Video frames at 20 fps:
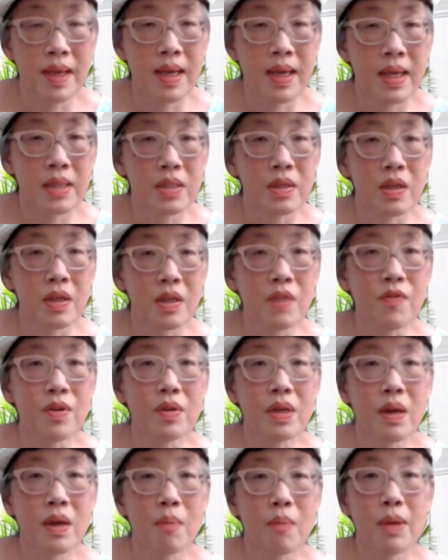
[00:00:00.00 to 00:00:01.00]
So if you
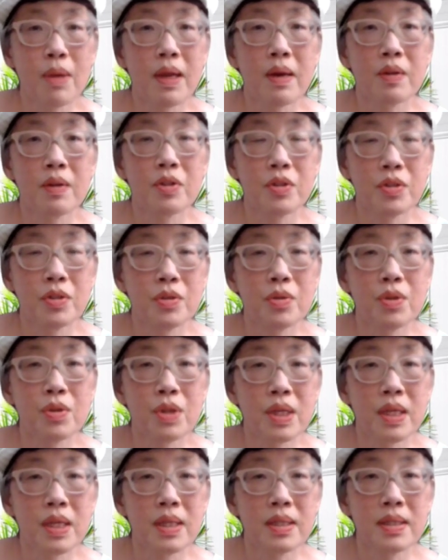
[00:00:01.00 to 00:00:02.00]
compare 2
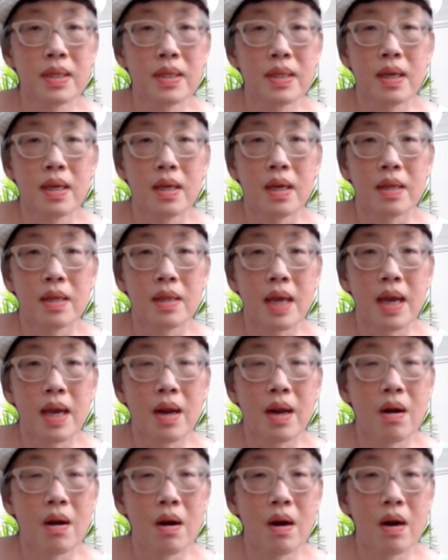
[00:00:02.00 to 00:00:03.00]
things that
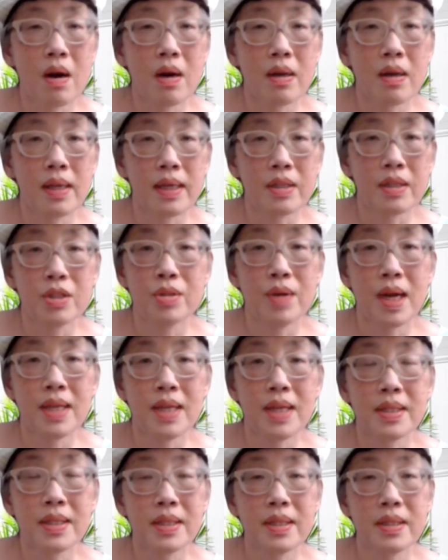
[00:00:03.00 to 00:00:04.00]
are like 2
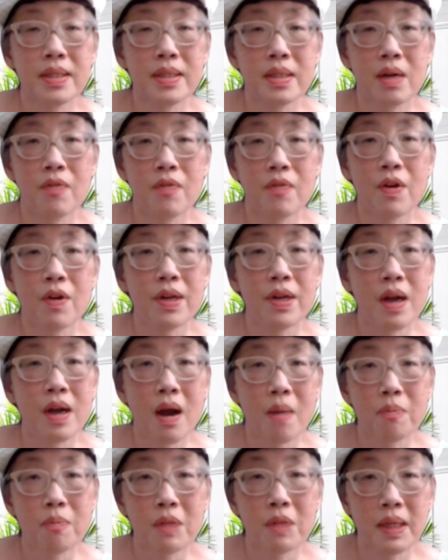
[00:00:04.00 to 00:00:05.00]
ideas that are very
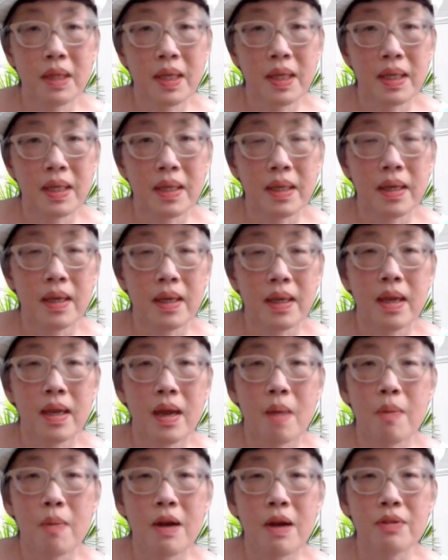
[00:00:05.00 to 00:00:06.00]
complicated
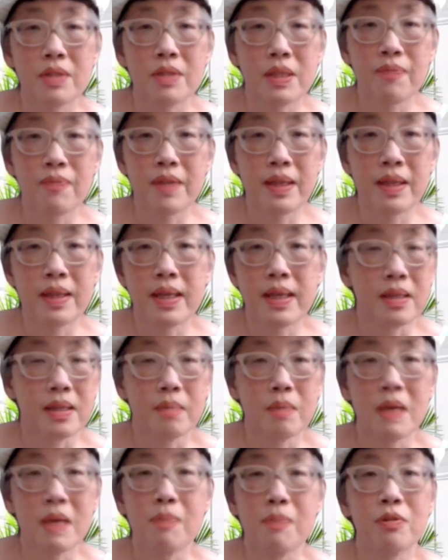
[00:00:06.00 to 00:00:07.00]
about something that
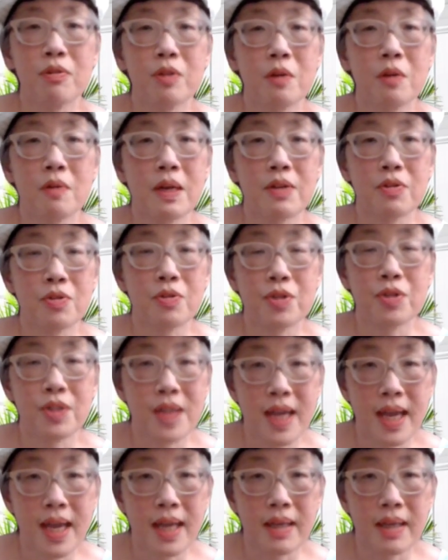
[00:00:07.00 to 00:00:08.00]
people don't
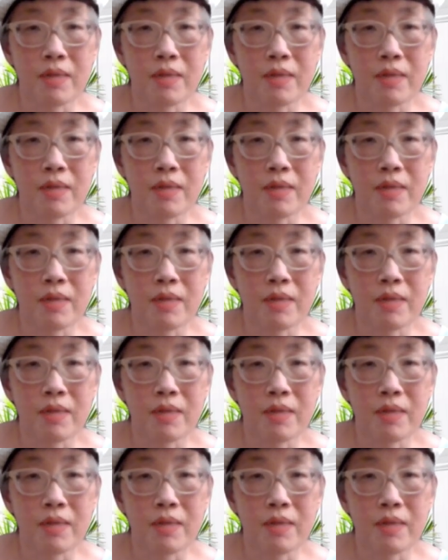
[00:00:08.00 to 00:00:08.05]
understand.